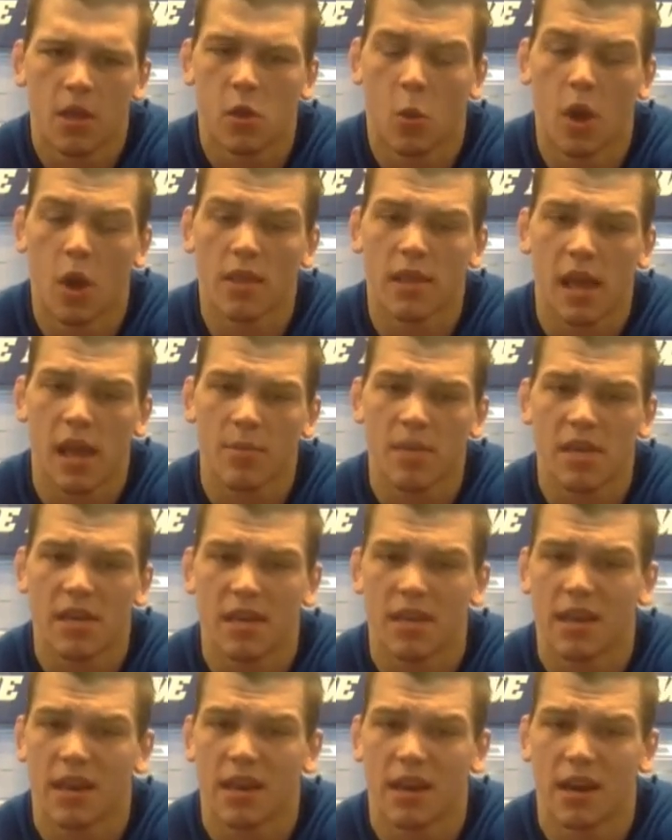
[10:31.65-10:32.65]
The one time
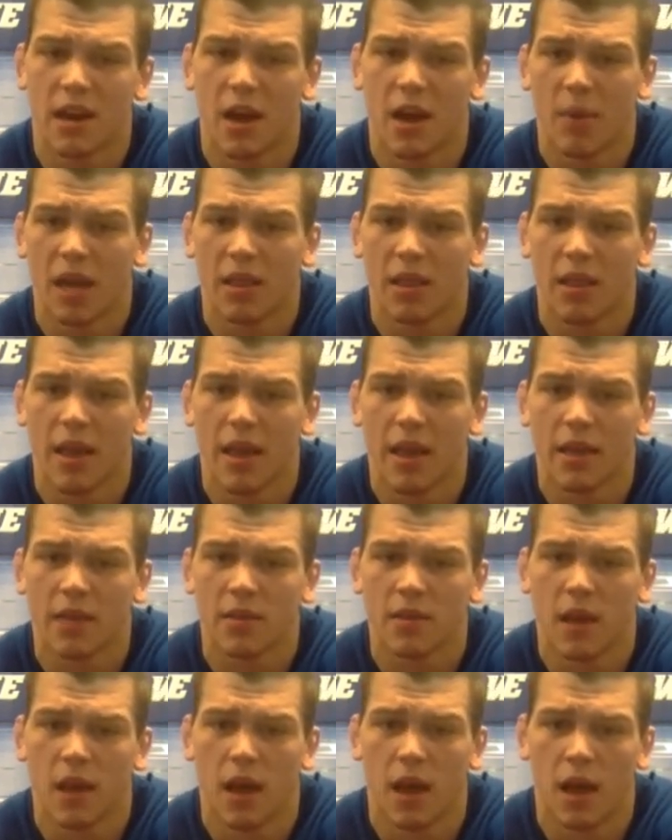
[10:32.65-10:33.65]
he did get in on my
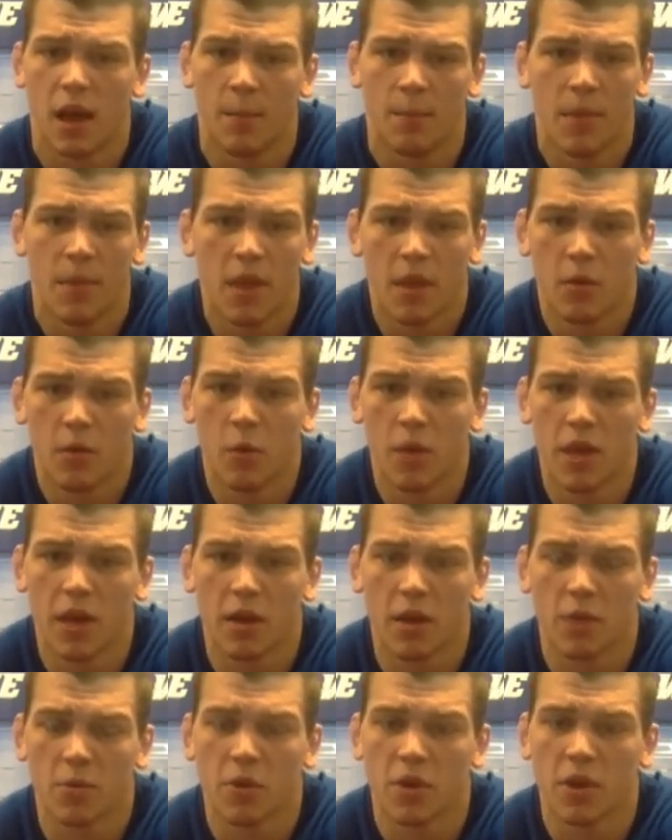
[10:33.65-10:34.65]
legs, we
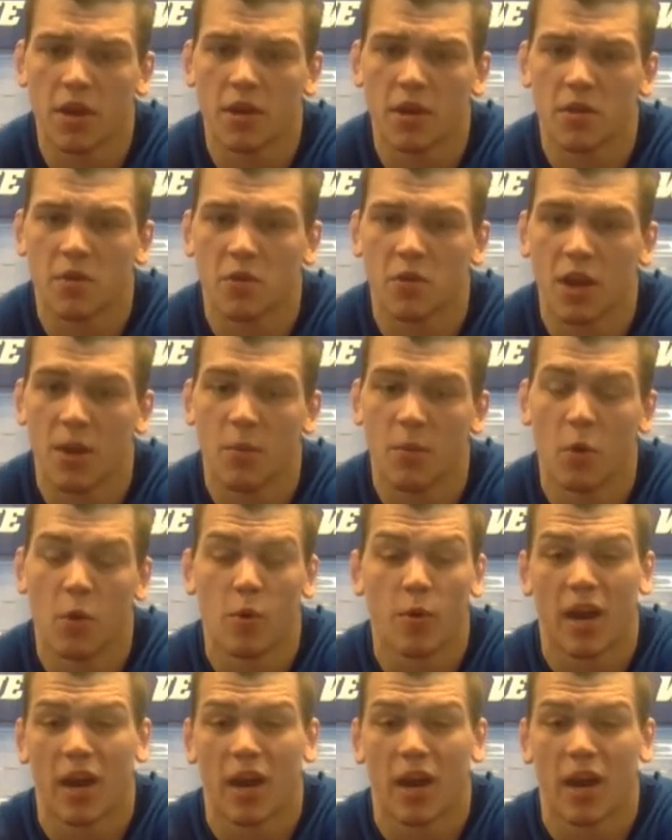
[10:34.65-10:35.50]
ended up creating a scramble.